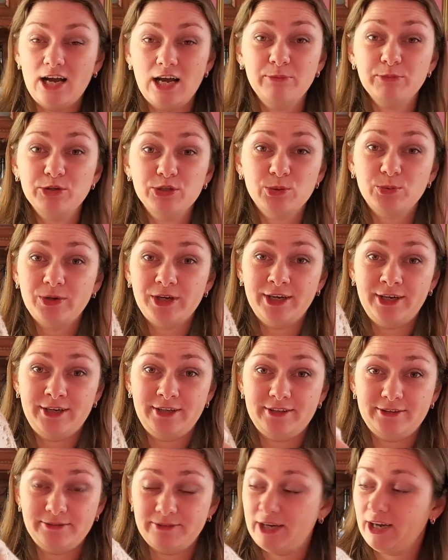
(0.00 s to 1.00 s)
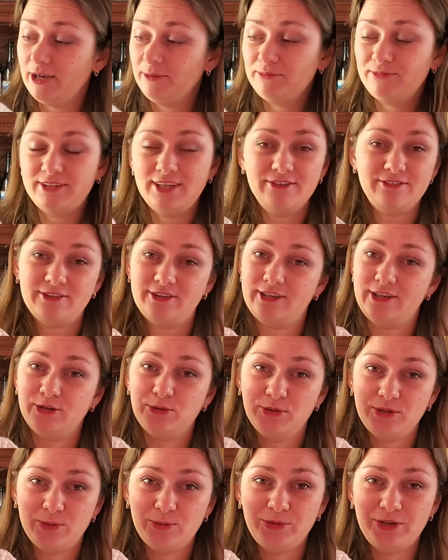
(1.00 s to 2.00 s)
I'm gonna wear it. I'm definitely
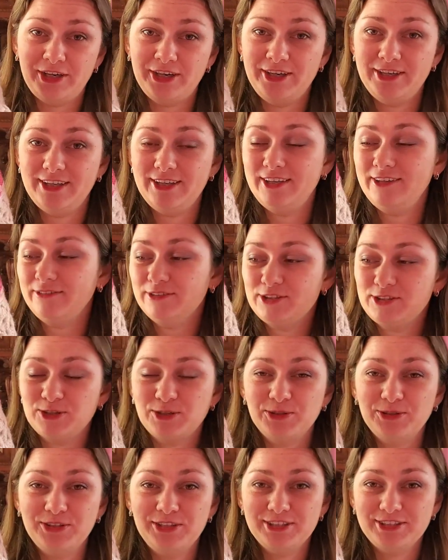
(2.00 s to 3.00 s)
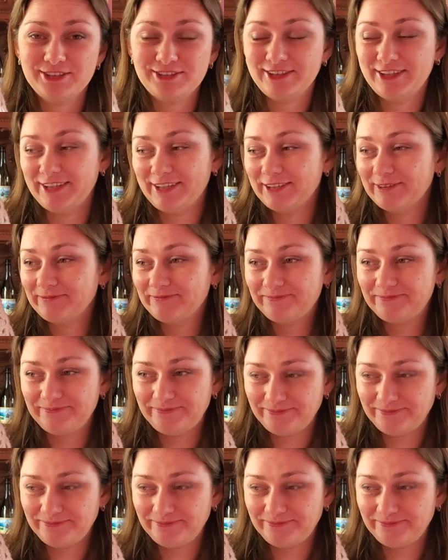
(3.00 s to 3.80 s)
gonna wear it, even though it's like,